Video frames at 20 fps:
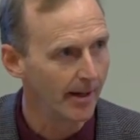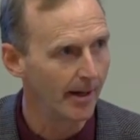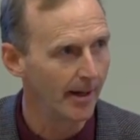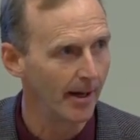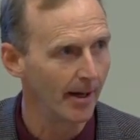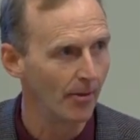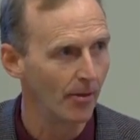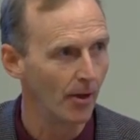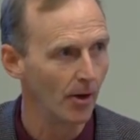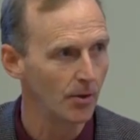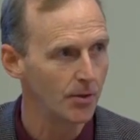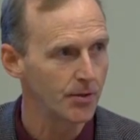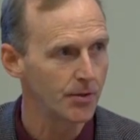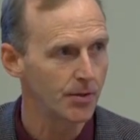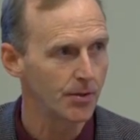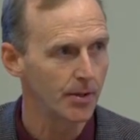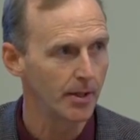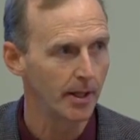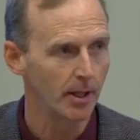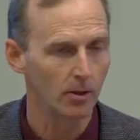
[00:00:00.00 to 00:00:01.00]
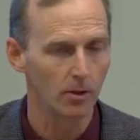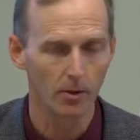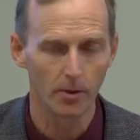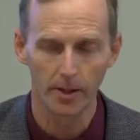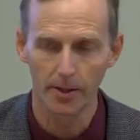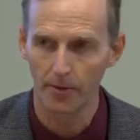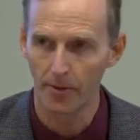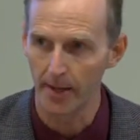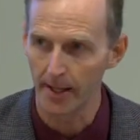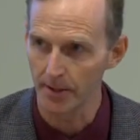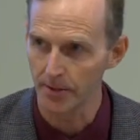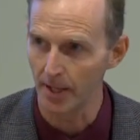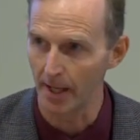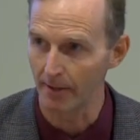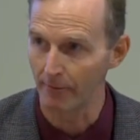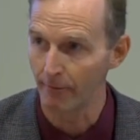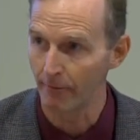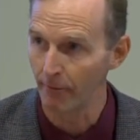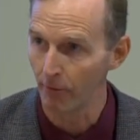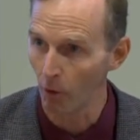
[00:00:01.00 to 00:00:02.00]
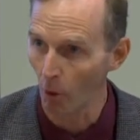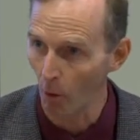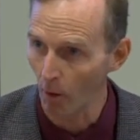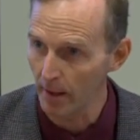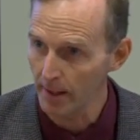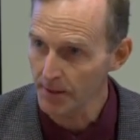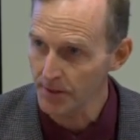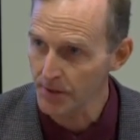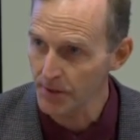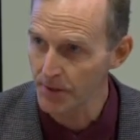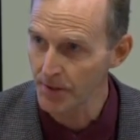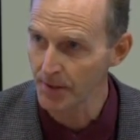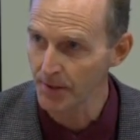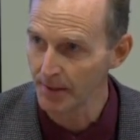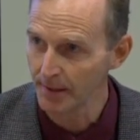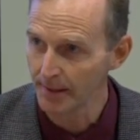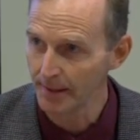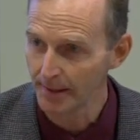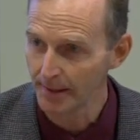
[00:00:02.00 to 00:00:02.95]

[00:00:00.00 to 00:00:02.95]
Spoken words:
and those included things like florist,